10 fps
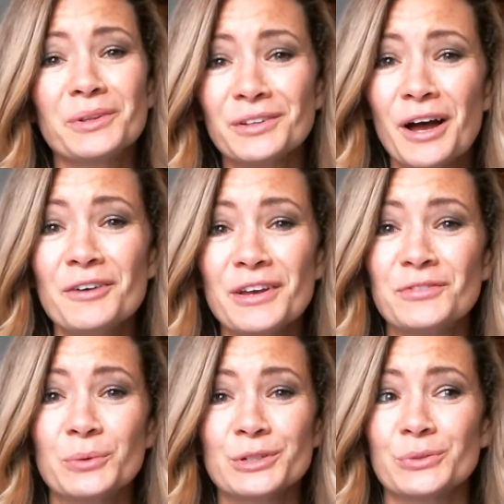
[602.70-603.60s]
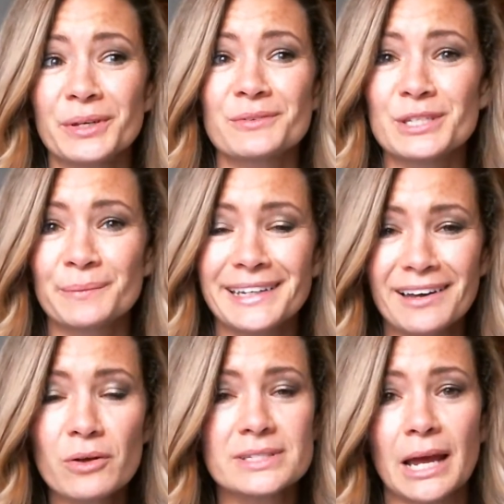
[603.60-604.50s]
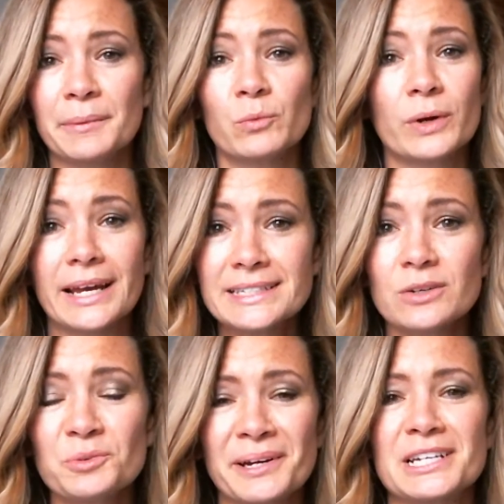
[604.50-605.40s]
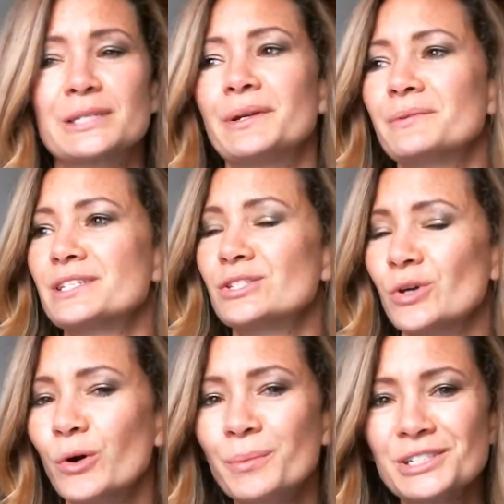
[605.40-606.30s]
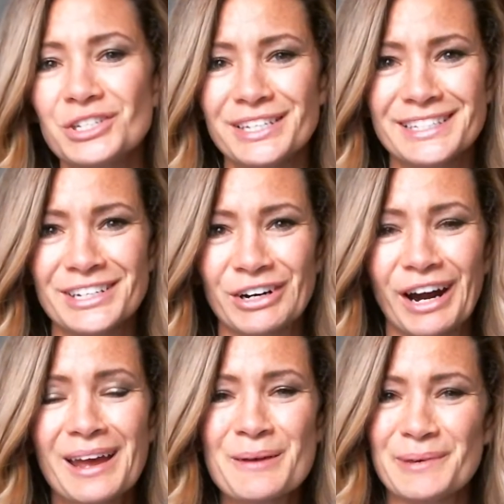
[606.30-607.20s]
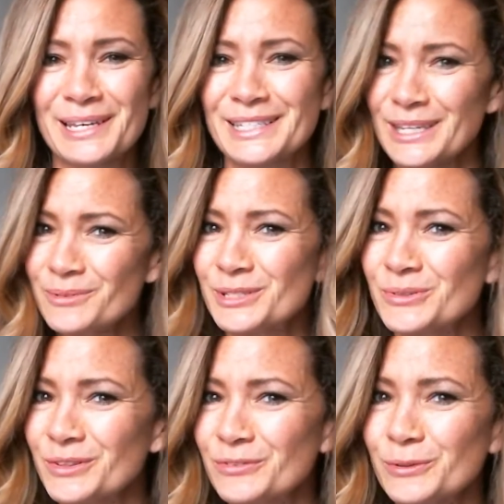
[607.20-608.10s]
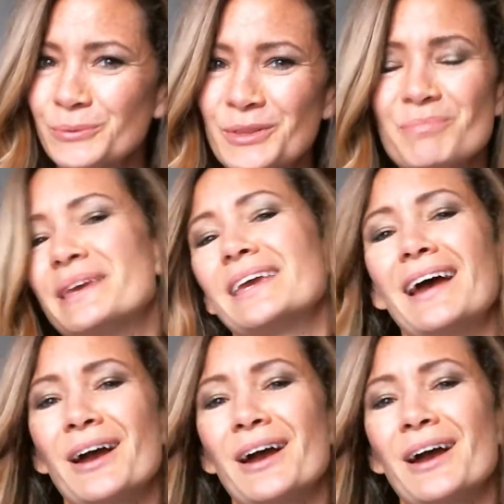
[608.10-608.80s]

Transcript: love if you were doing it with somebody else. I mean, when I did it with my husband, it was so much easier because he was doing the food with me.